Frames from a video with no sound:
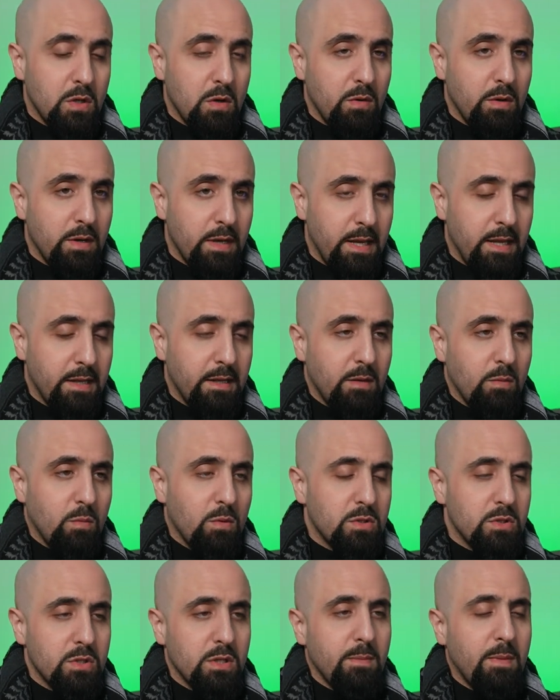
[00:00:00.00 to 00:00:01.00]
go ahead and
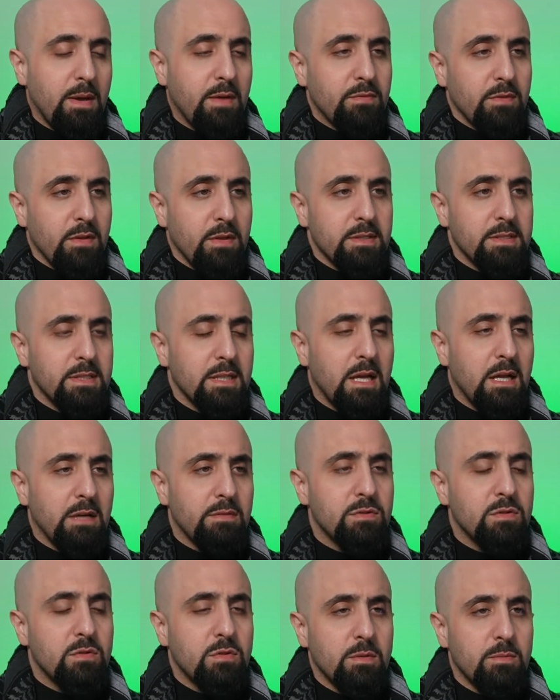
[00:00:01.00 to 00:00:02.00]
watch them after this
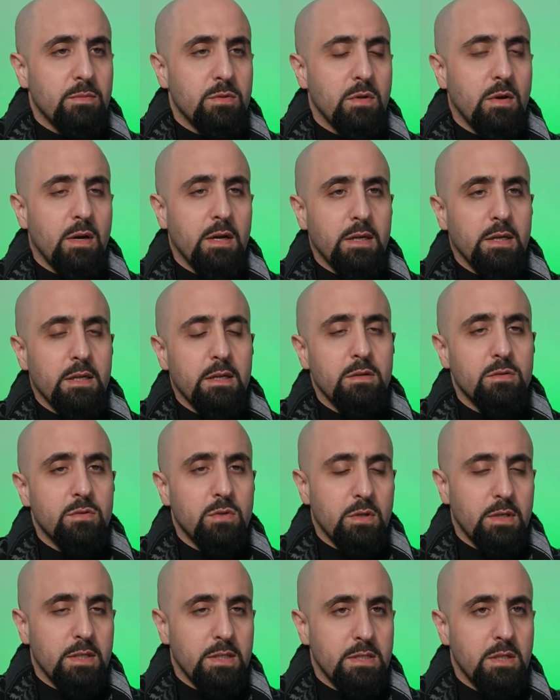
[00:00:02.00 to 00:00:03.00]
live stream so
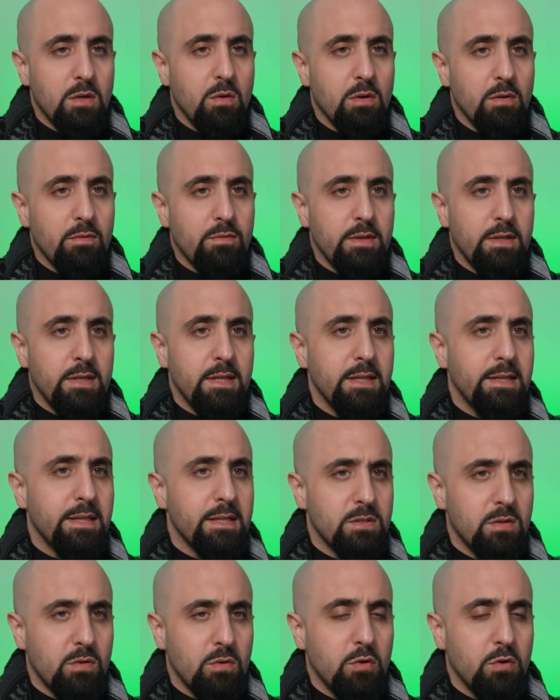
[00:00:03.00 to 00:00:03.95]
you can see all of the details.